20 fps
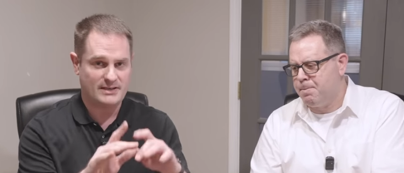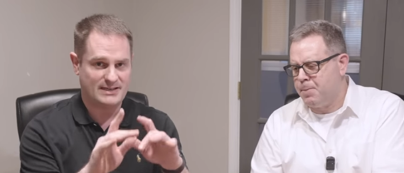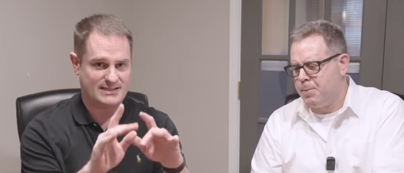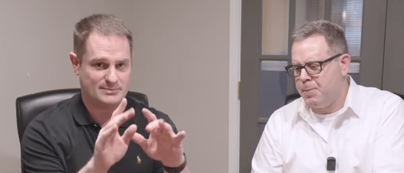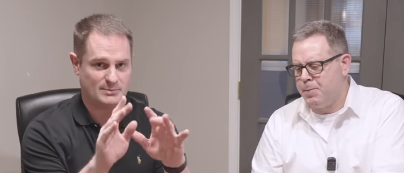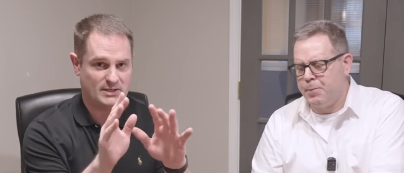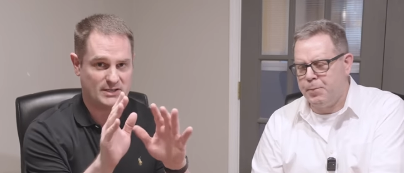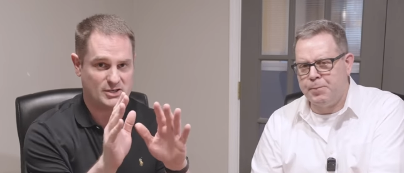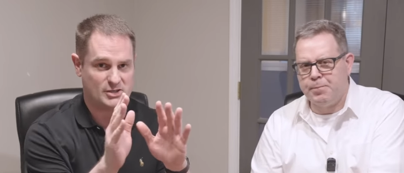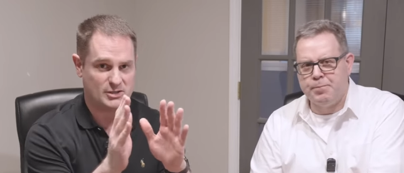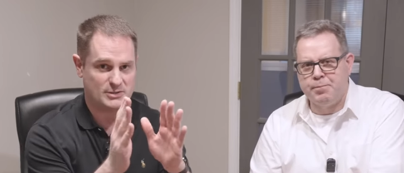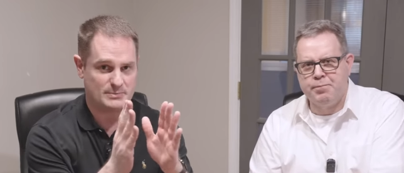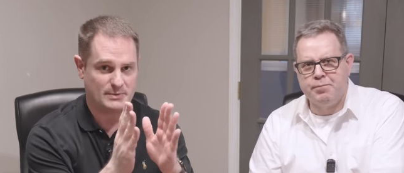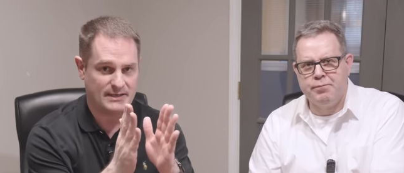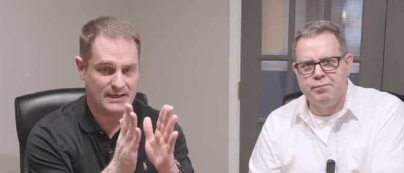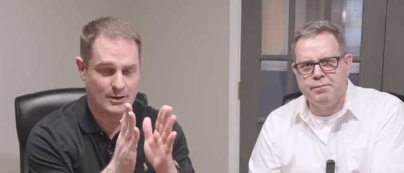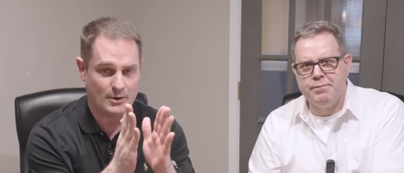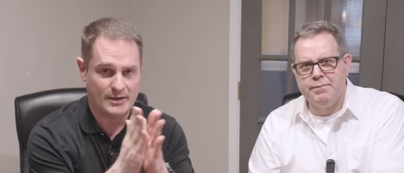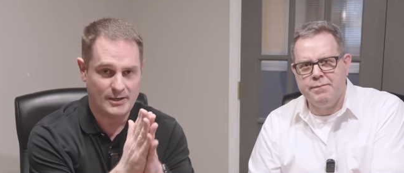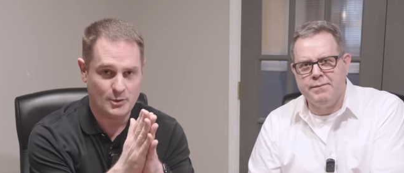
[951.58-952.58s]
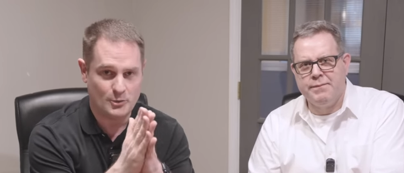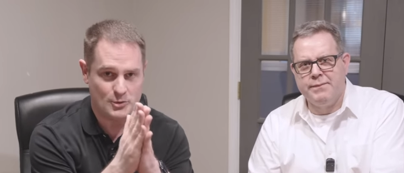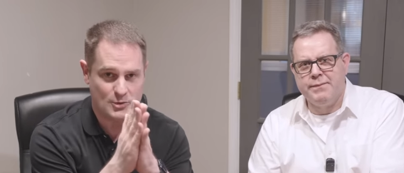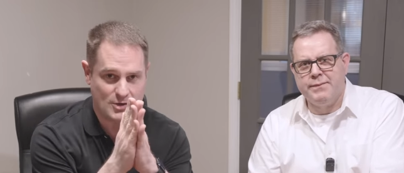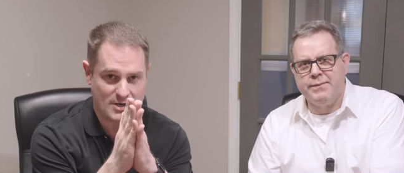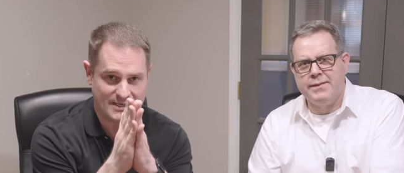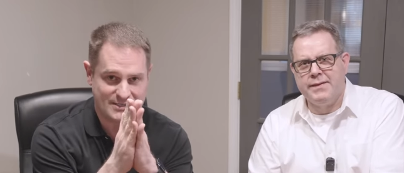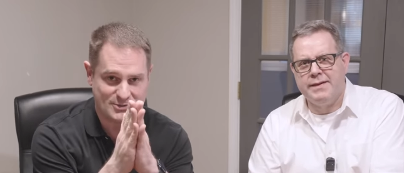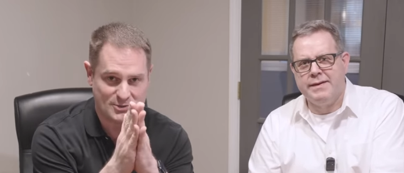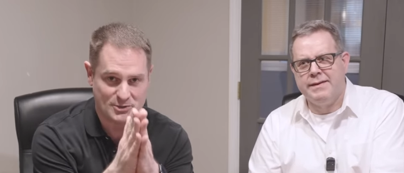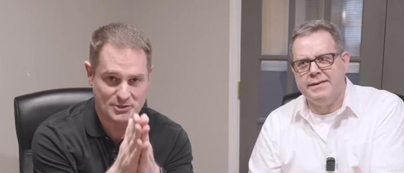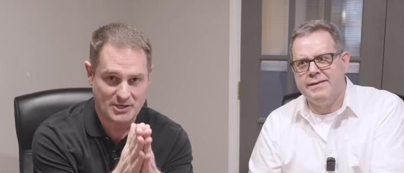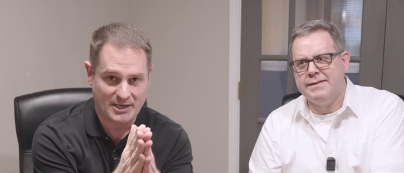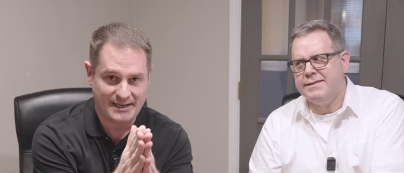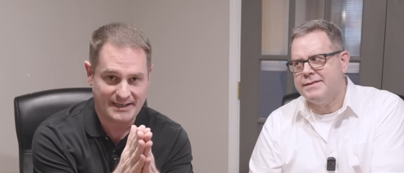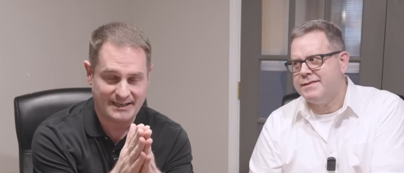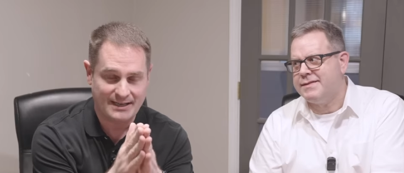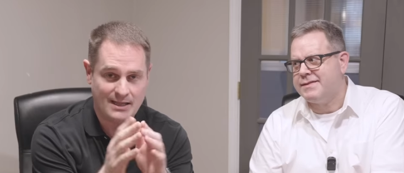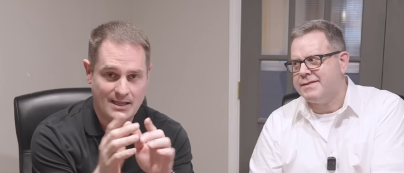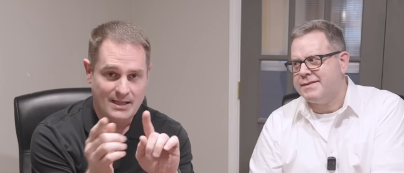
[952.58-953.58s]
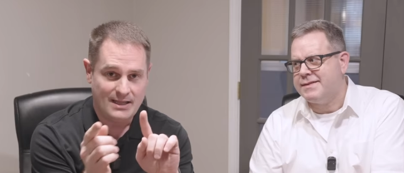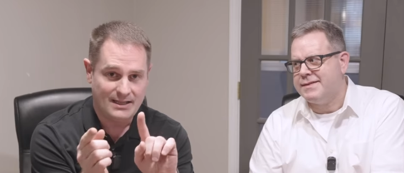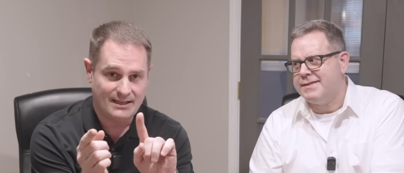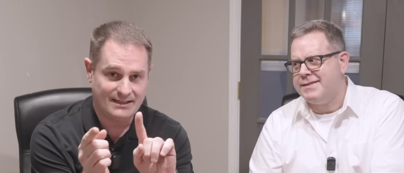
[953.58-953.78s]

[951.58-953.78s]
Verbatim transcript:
Speaker 1: the explanations, but now I know you guys are dying.